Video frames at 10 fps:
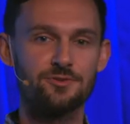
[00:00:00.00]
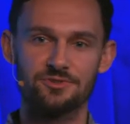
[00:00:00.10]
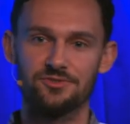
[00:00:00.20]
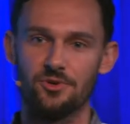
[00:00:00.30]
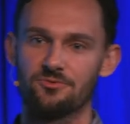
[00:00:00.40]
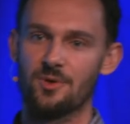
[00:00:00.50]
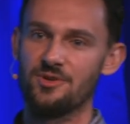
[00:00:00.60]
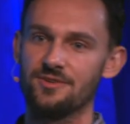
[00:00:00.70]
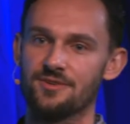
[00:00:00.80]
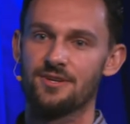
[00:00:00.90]
the result from
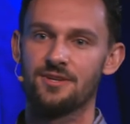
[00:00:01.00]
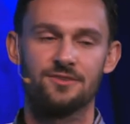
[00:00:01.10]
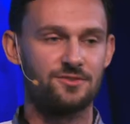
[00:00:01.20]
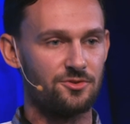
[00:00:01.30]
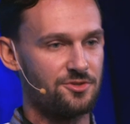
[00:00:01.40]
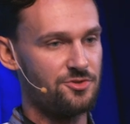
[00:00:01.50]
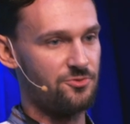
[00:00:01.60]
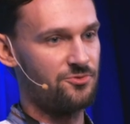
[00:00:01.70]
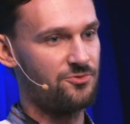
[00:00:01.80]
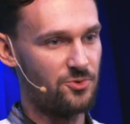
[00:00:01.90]
it. So you
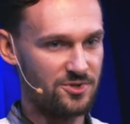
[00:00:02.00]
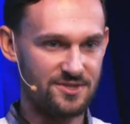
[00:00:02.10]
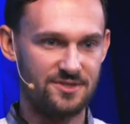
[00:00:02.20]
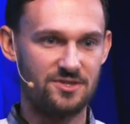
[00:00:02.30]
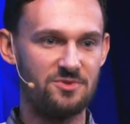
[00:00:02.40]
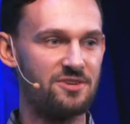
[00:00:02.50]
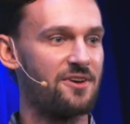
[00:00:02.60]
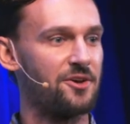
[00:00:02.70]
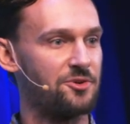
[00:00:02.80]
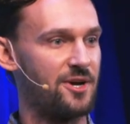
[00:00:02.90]
force it to be
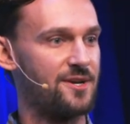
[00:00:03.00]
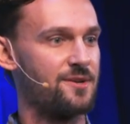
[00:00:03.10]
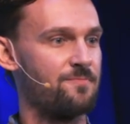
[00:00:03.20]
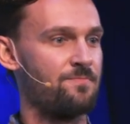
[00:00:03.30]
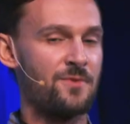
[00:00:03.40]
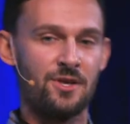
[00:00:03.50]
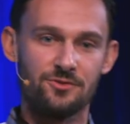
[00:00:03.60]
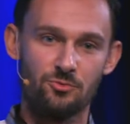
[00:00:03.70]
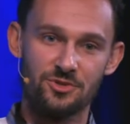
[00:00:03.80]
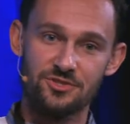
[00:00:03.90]
evaluated.
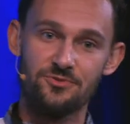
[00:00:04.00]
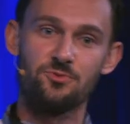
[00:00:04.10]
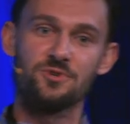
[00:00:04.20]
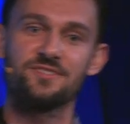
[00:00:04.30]
So once you force